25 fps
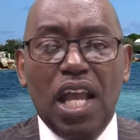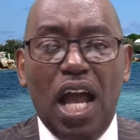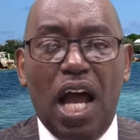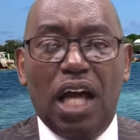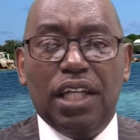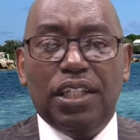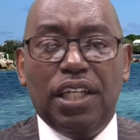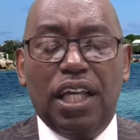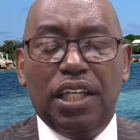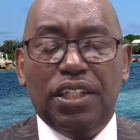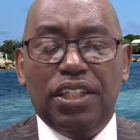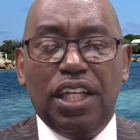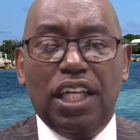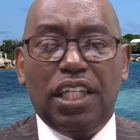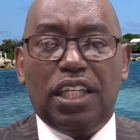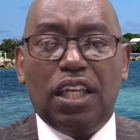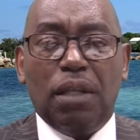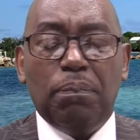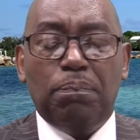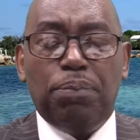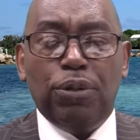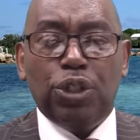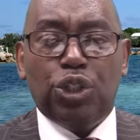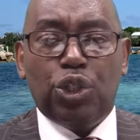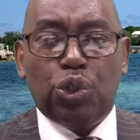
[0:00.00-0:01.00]
and then they
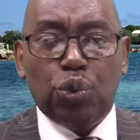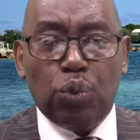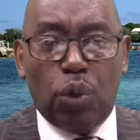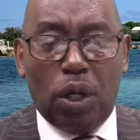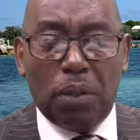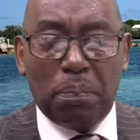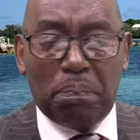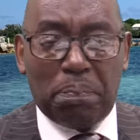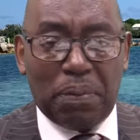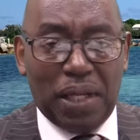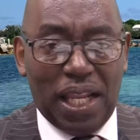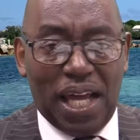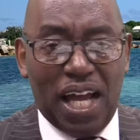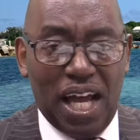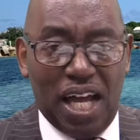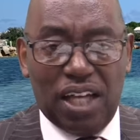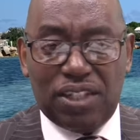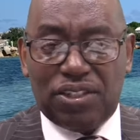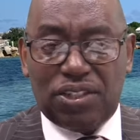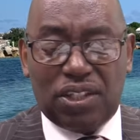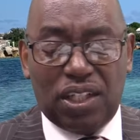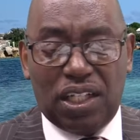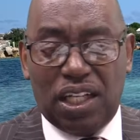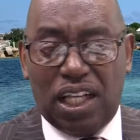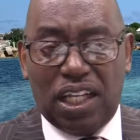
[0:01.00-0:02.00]
can put you on
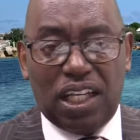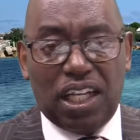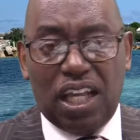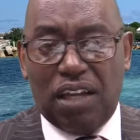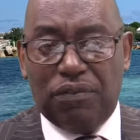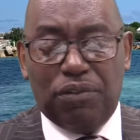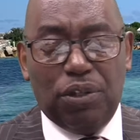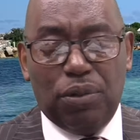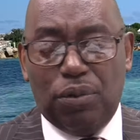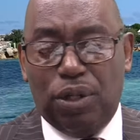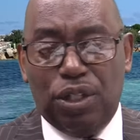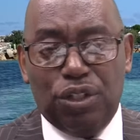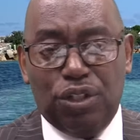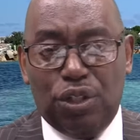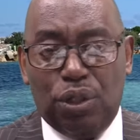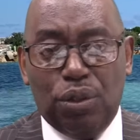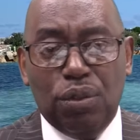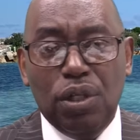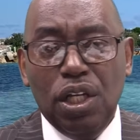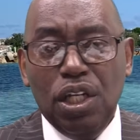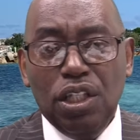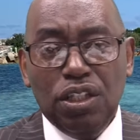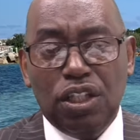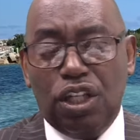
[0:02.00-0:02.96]
blast and let everyone know